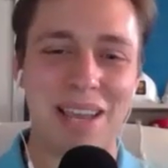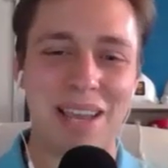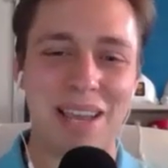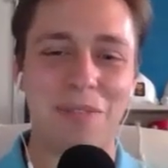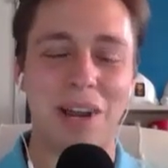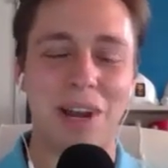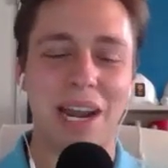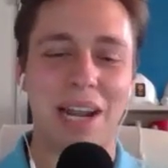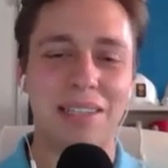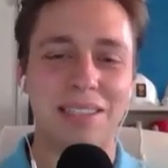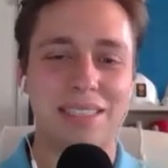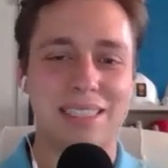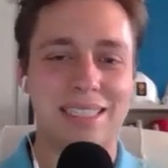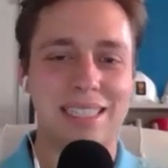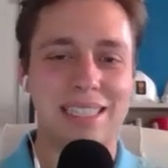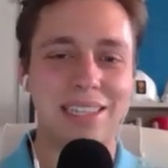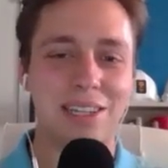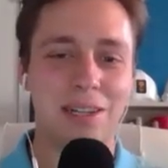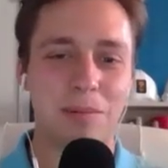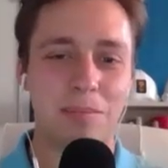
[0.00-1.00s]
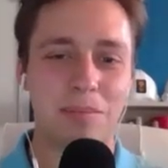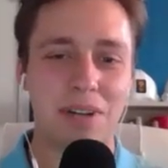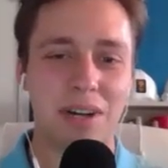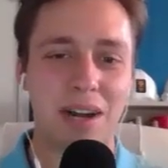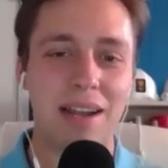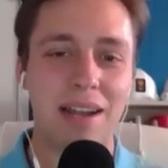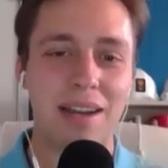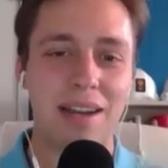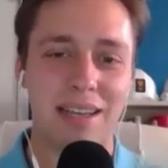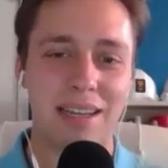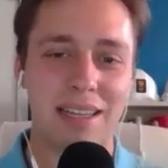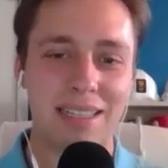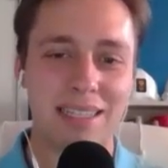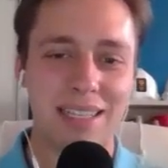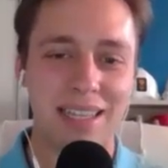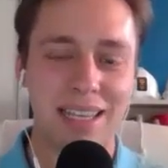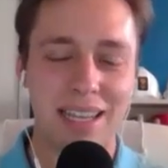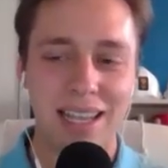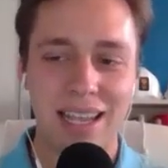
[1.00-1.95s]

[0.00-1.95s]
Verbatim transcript: and when i see your product